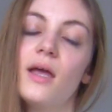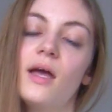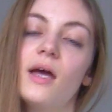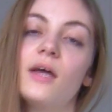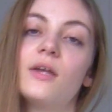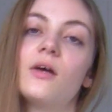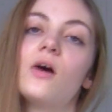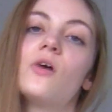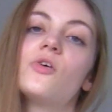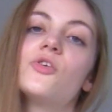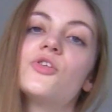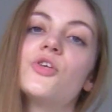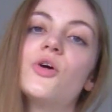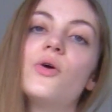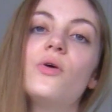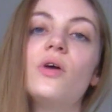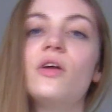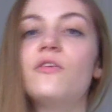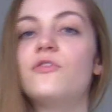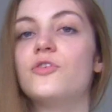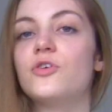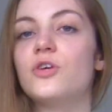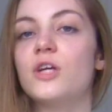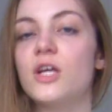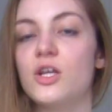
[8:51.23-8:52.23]
And also,
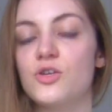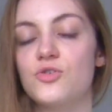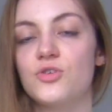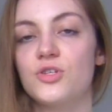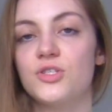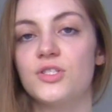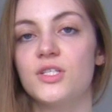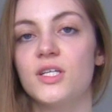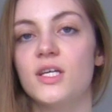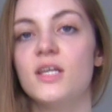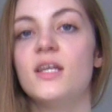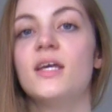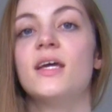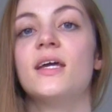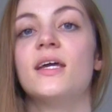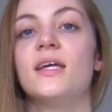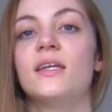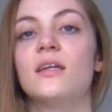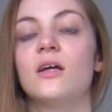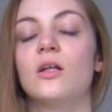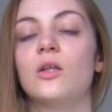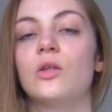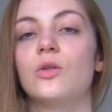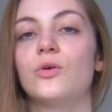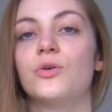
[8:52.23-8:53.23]
if you're interested
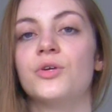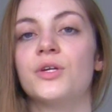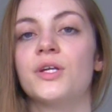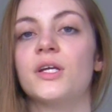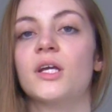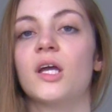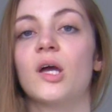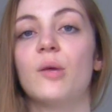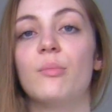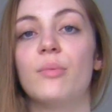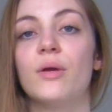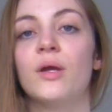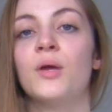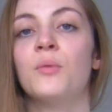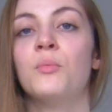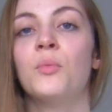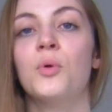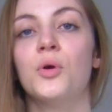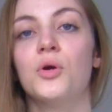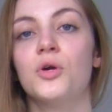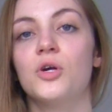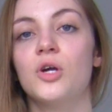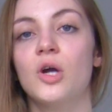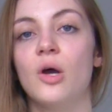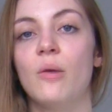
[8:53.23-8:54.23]
in learning a bit
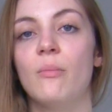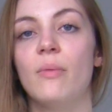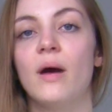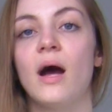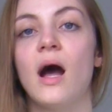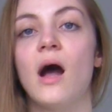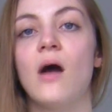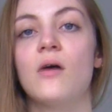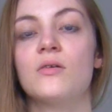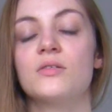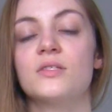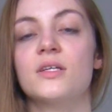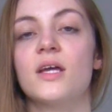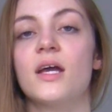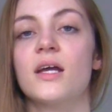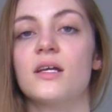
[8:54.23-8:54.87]
more about